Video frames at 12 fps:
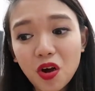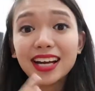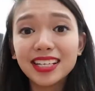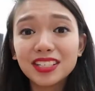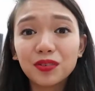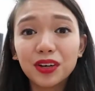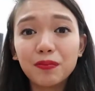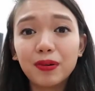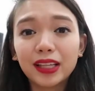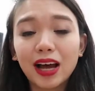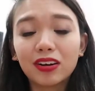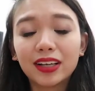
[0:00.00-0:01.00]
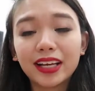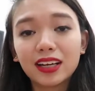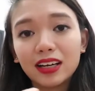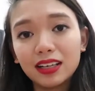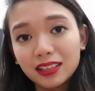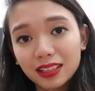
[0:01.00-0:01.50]
I just want to put out like
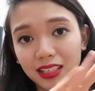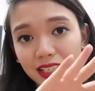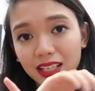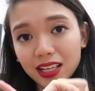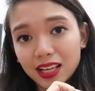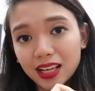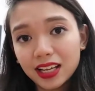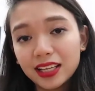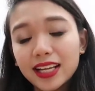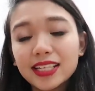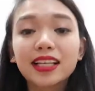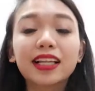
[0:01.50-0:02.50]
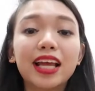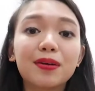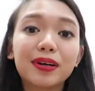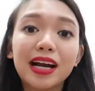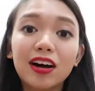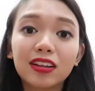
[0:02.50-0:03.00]
a
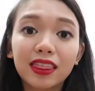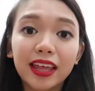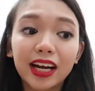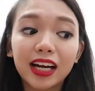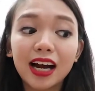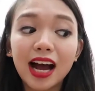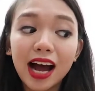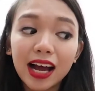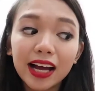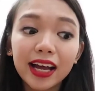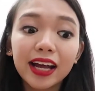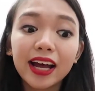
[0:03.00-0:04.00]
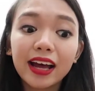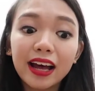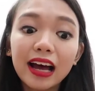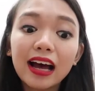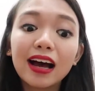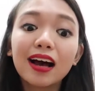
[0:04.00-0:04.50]
disclaimer out there. I
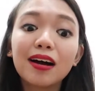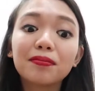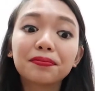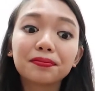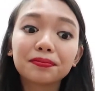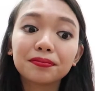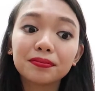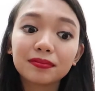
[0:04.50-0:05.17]
am